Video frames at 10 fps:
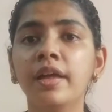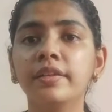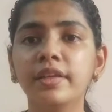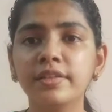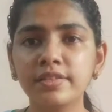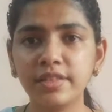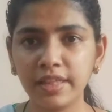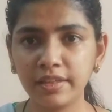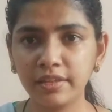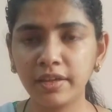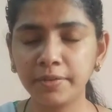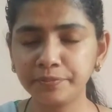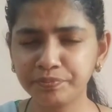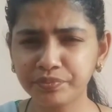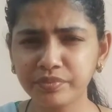The
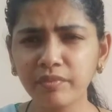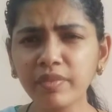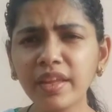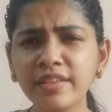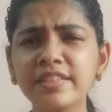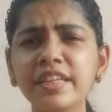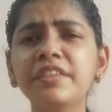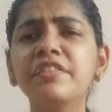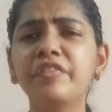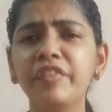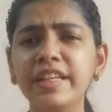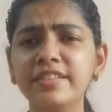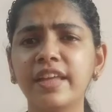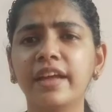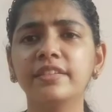scene
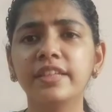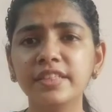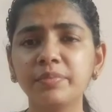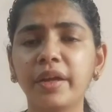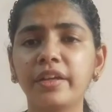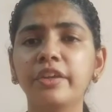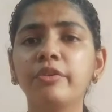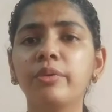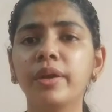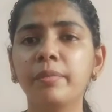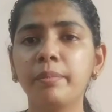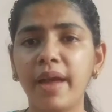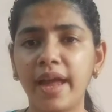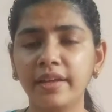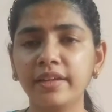reveals that this particular
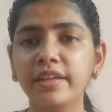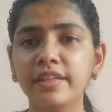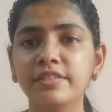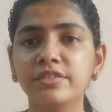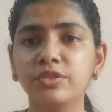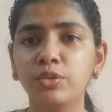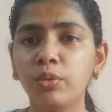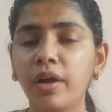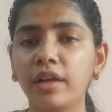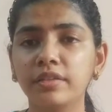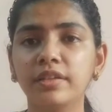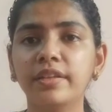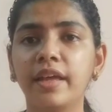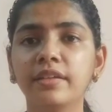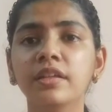man is no other
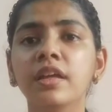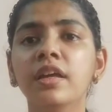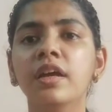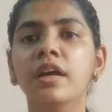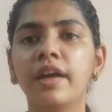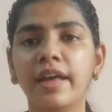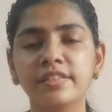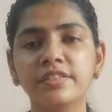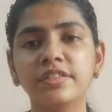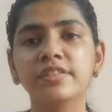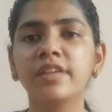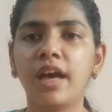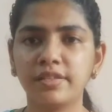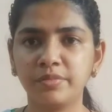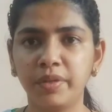than Hester's
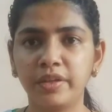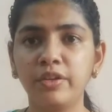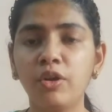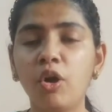husband,